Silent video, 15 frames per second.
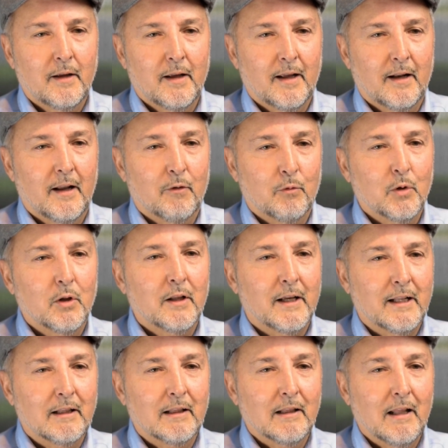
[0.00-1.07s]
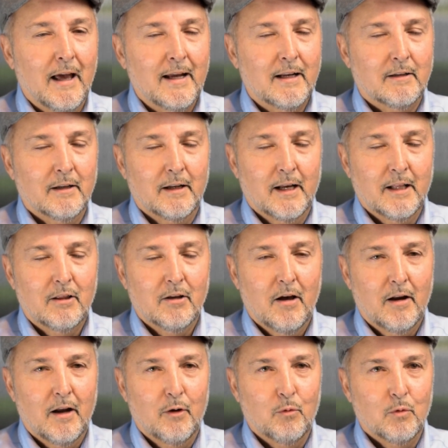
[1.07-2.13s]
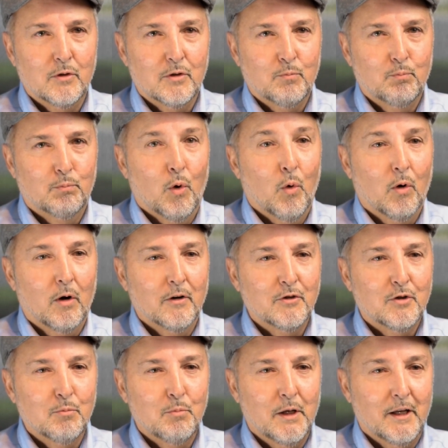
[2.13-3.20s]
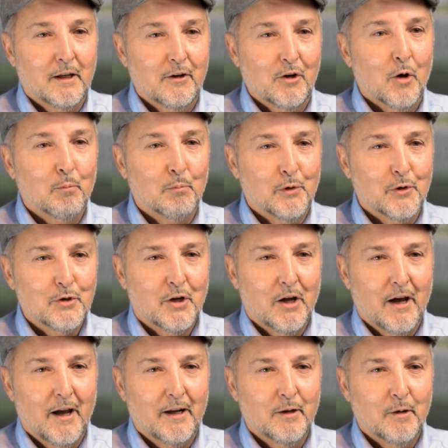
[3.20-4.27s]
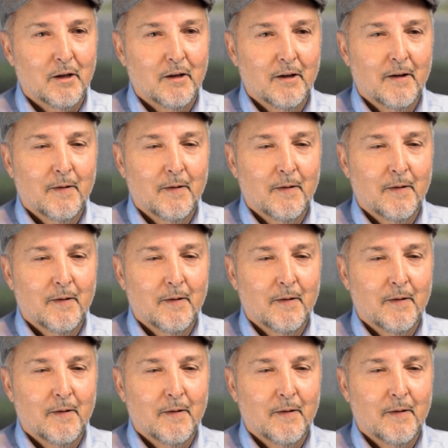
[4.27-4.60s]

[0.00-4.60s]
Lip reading: And really liked it. I thought I was born to be a numbers guy. I didn't